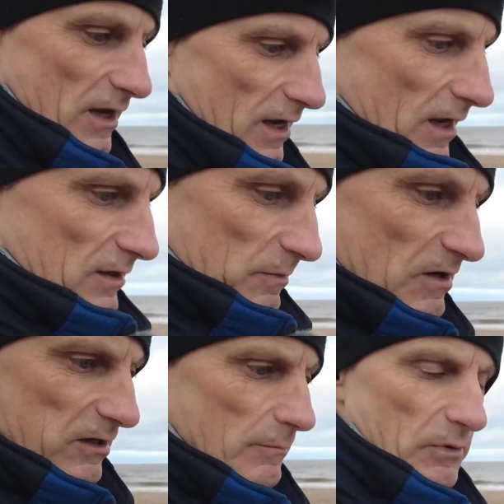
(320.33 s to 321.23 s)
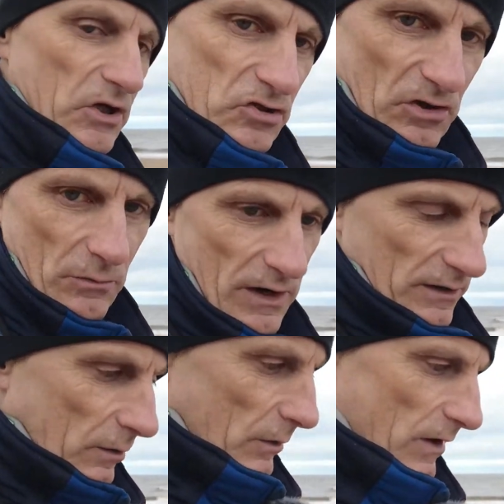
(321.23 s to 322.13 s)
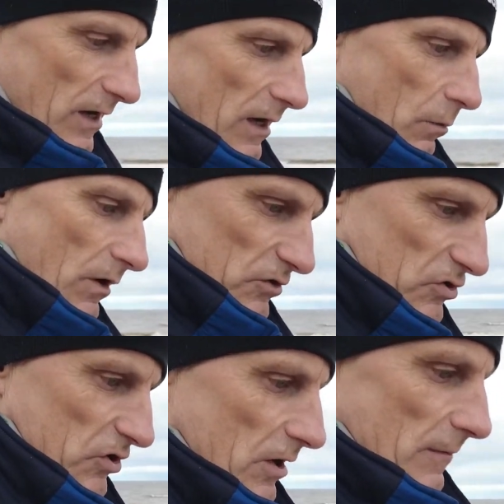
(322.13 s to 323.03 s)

especially in blustery weather. We were here once,